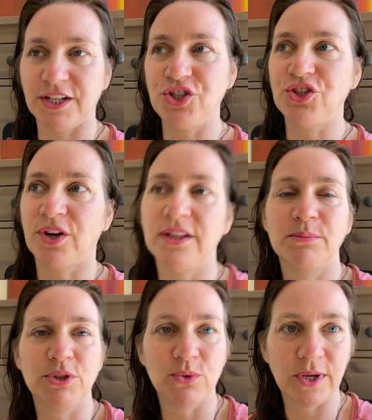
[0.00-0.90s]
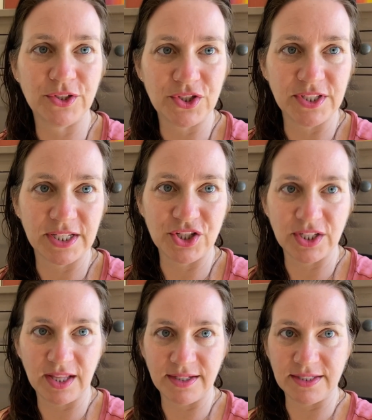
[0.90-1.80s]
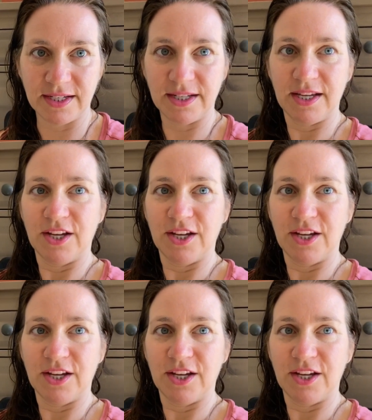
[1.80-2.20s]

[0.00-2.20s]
and she tried the blue one. She said she liked it.